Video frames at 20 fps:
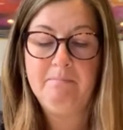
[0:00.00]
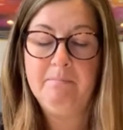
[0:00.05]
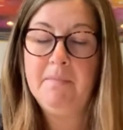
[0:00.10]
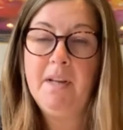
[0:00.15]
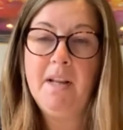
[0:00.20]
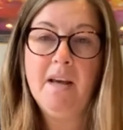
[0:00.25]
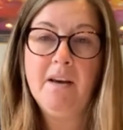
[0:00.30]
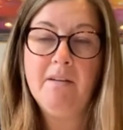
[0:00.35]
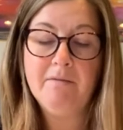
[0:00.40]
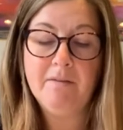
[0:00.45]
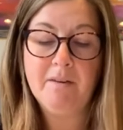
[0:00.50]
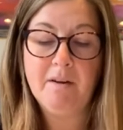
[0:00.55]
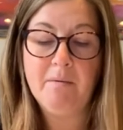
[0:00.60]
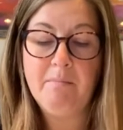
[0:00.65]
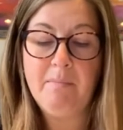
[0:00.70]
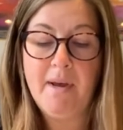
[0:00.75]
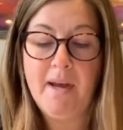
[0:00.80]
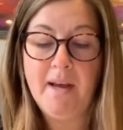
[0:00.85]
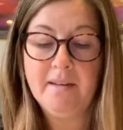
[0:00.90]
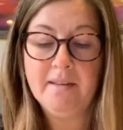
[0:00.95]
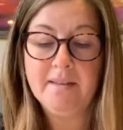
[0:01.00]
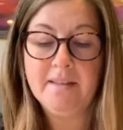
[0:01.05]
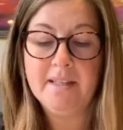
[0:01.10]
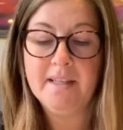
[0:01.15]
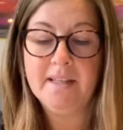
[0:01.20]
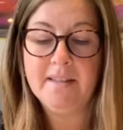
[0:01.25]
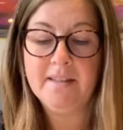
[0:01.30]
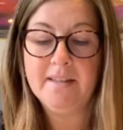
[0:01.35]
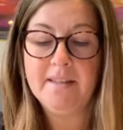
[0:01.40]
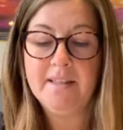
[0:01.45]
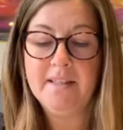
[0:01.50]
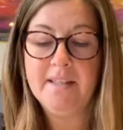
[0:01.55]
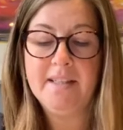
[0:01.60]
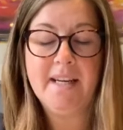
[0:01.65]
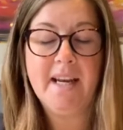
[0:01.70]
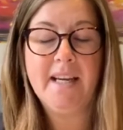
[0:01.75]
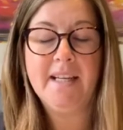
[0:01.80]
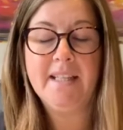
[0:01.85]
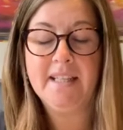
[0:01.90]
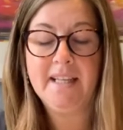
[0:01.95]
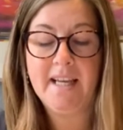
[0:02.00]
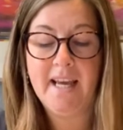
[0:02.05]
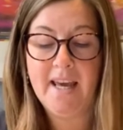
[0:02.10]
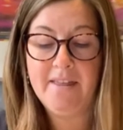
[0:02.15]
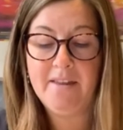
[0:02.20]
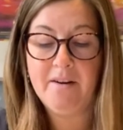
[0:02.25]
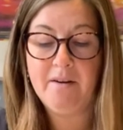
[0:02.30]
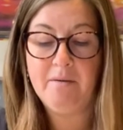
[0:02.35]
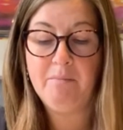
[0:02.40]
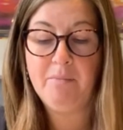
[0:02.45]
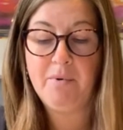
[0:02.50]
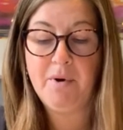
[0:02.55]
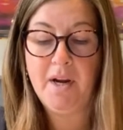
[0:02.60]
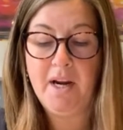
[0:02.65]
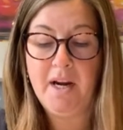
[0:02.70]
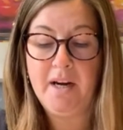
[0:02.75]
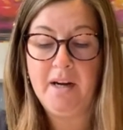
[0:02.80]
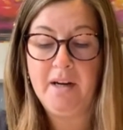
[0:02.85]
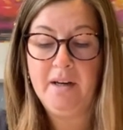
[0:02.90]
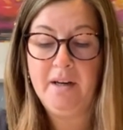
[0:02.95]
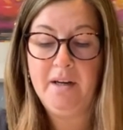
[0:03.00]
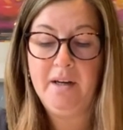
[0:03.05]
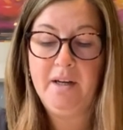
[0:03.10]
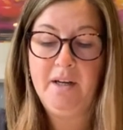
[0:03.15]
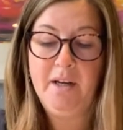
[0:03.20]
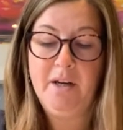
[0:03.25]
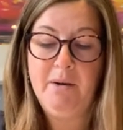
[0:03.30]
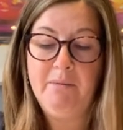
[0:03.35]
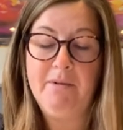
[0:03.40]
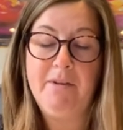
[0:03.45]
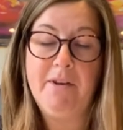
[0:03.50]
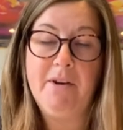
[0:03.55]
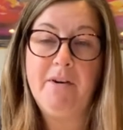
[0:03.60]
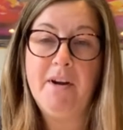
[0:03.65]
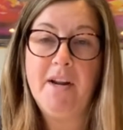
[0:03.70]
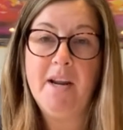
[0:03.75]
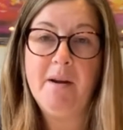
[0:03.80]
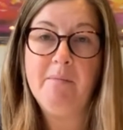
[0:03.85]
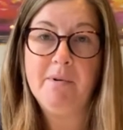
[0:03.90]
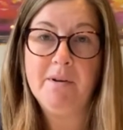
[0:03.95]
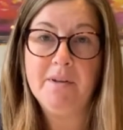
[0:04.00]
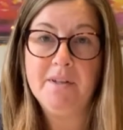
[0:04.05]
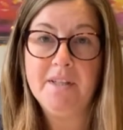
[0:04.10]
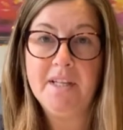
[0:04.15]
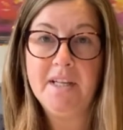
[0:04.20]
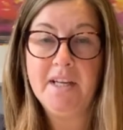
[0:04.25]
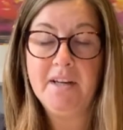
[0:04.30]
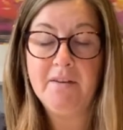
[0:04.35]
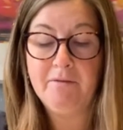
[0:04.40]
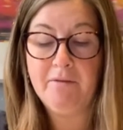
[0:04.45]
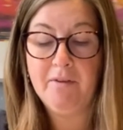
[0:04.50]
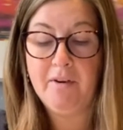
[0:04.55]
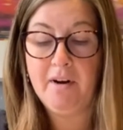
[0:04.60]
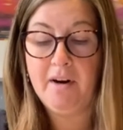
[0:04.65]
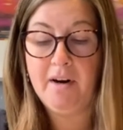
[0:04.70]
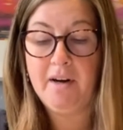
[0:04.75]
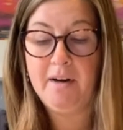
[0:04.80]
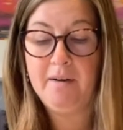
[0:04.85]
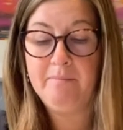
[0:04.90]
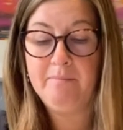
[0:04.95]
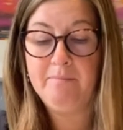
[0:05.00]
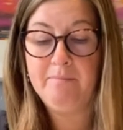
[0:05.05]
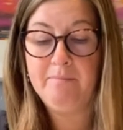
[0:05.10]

Love compels us to stand together in prayer with our neighbours near and far.